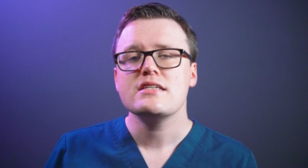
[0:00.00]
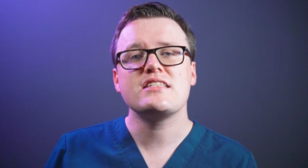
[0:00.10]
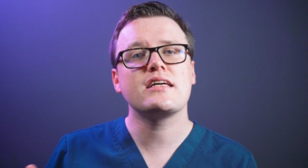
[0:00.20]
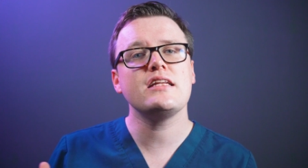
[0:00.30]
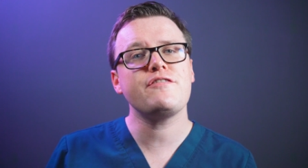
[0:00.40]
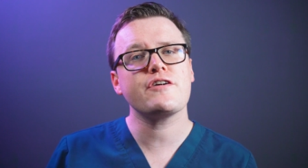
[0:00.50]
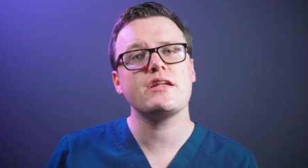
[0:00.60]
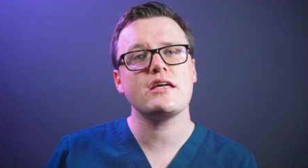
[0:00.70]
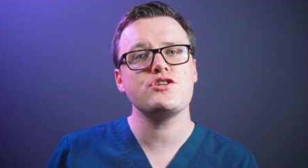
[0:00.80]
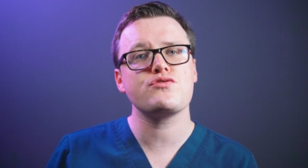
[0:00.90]

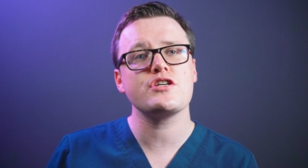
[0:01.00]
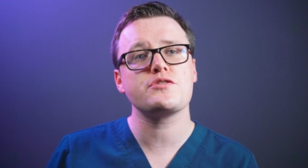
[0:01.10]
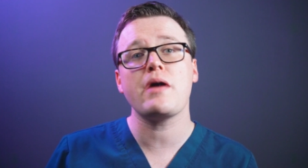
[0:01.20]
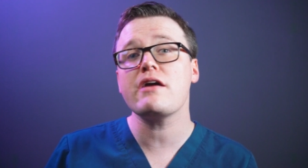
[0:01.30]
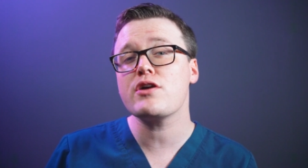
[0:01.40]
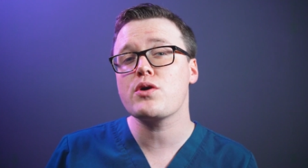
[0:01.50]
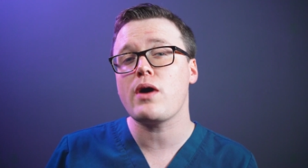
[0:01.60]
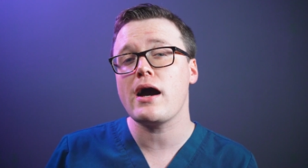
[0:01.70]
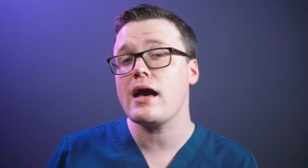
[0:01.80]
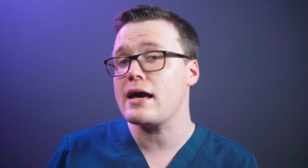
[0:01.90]
Significant injuries may
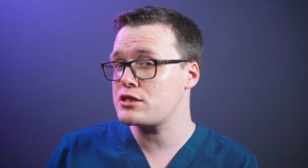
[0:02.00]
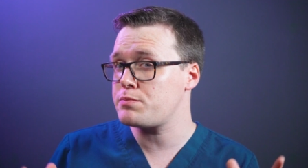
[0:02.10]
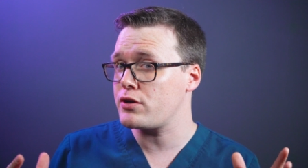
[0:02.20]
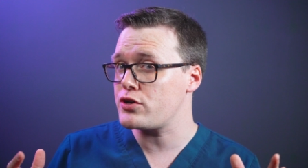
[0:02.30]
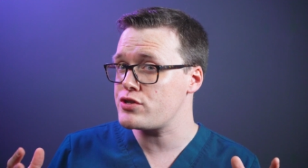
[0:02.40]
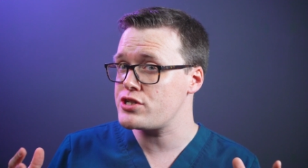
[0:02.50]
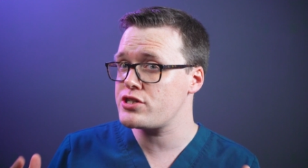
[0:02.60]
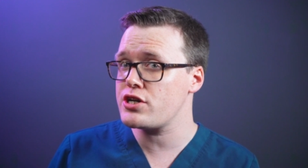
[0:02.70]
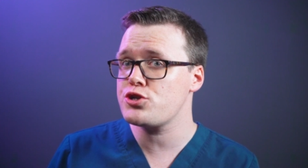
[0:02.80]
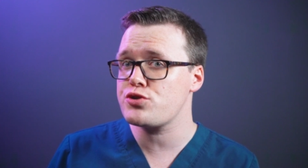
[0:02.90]
require exploratory
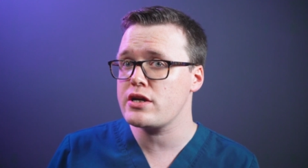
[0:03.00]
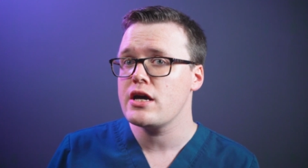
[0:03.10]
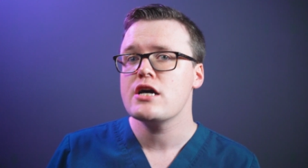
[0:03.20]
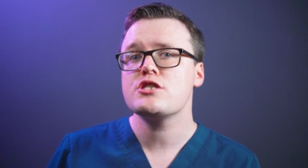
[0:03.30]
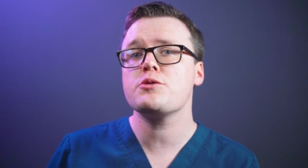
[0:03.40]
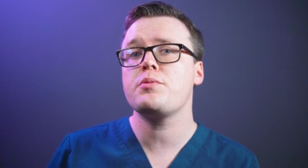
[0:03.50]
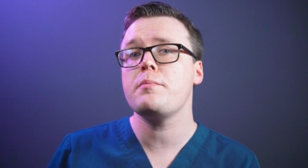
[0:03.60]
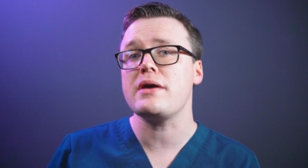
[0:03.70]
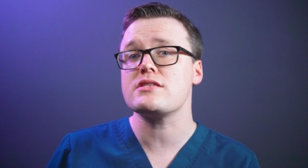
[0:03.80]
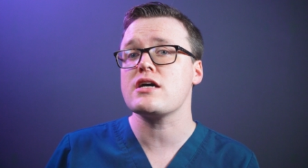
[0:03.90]
surgery to
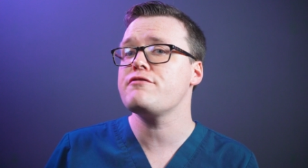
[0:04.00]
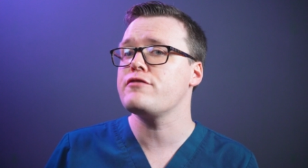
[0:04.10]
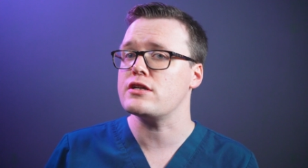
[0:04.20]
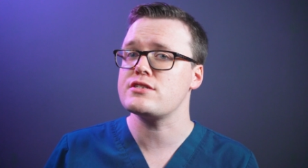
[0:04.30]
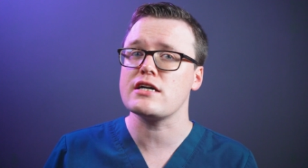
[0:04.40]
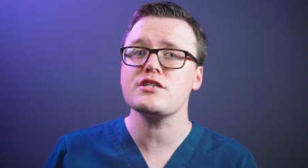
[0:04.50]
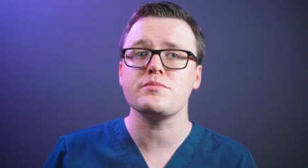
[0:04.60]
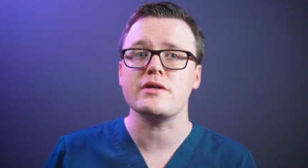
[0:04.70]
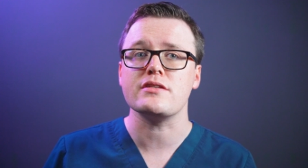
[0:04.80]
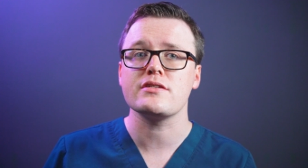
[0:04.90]
permit a full
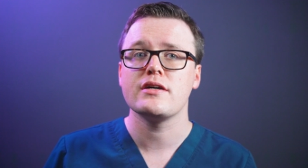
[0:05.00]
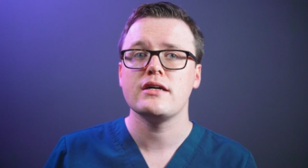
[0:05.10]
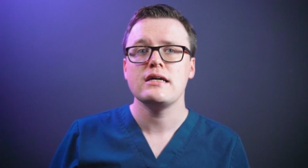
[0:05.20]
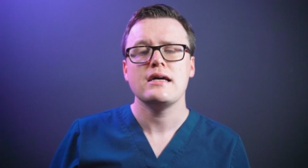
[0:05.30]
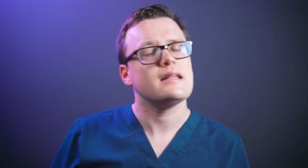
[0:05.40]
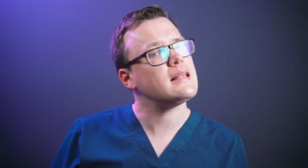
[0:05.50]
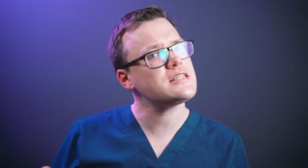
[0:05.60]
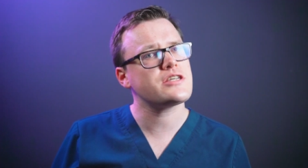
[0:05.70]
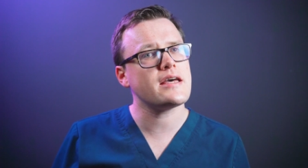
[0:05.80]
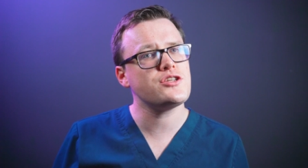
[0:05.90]
assessment.
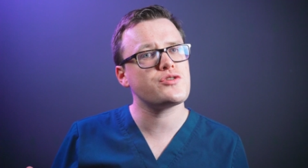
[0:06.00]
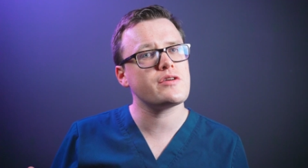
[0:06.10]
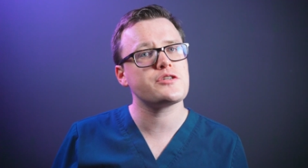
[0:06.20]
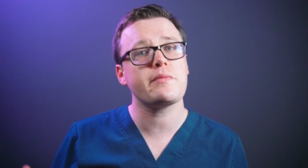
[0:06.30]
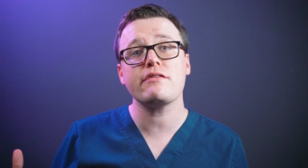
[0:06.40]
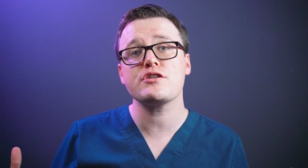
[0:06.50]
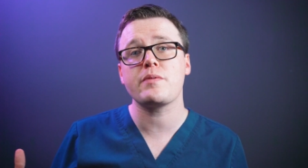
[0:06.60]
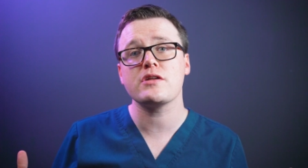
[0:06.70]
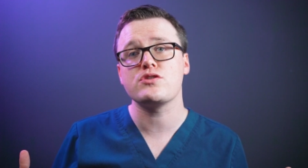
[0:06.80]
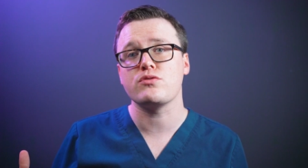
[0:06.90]
Lesser injuries may
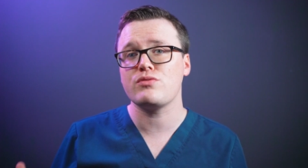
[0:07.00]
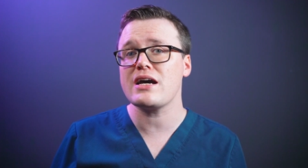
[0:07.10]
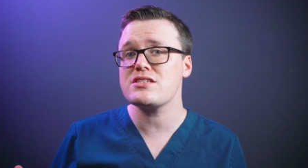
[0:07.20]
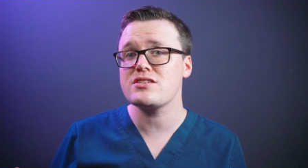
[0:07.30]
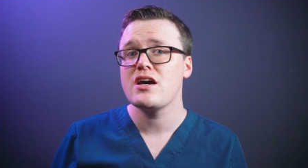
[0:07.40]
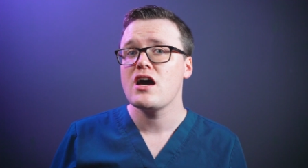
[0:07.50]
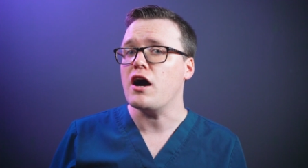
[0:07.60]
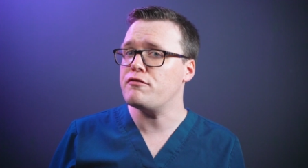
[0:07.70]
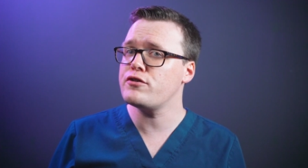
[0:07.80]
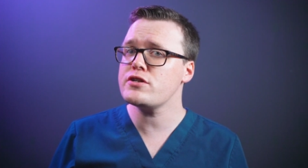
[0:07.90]
respond to rest,
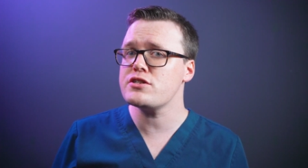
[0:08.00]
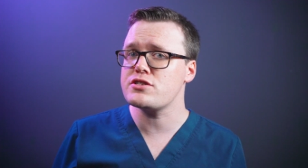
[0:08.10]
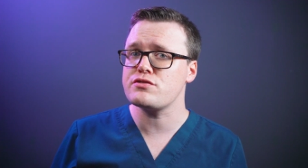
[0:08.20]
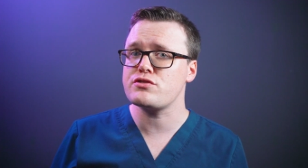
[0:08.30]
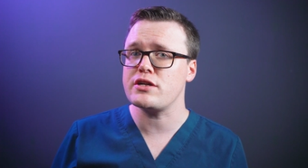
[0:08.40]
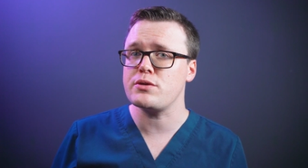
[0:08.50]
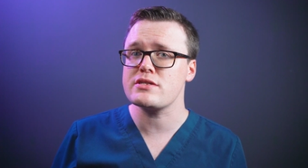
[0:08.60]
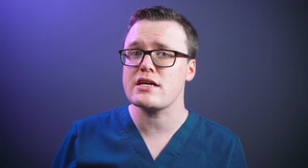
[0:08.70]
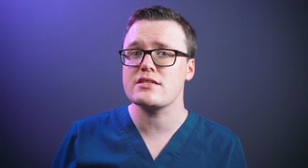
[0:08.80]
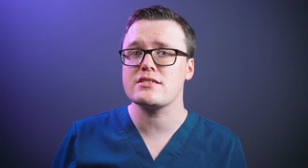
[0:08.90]
avoidance of
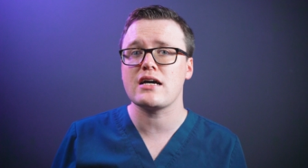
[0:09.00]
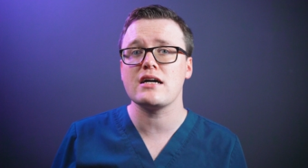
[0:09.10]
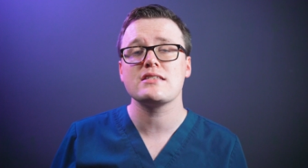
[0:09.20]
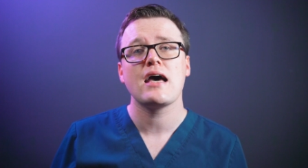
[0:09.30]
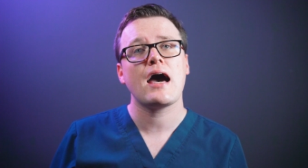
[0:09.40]
strenuous exercise,